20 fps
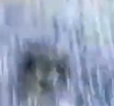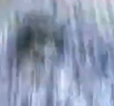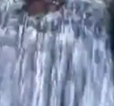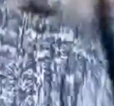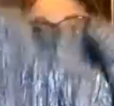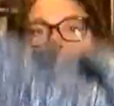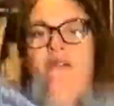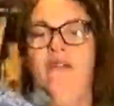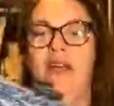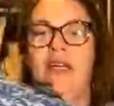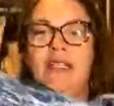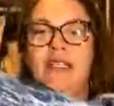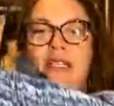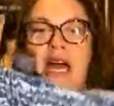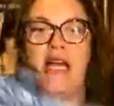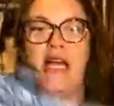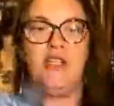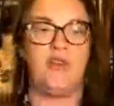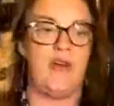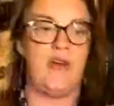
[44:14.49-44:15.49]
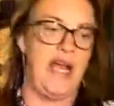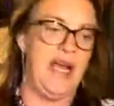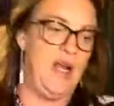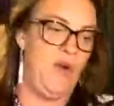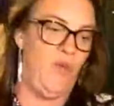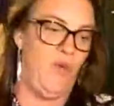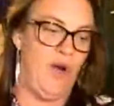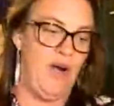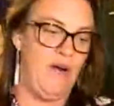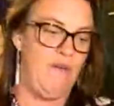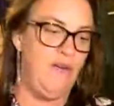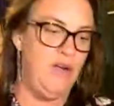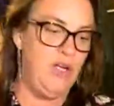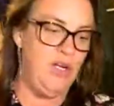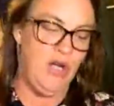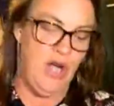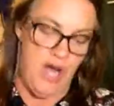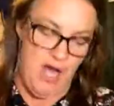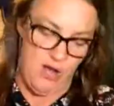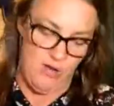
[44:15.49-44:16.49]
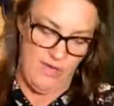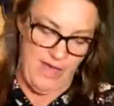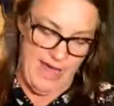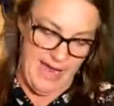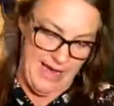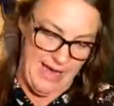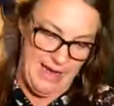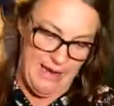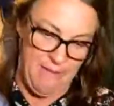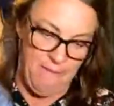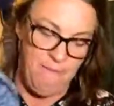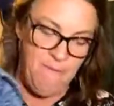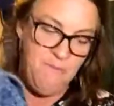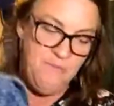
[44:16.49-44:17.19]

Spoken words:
kind of exaggerated, whatever you call that.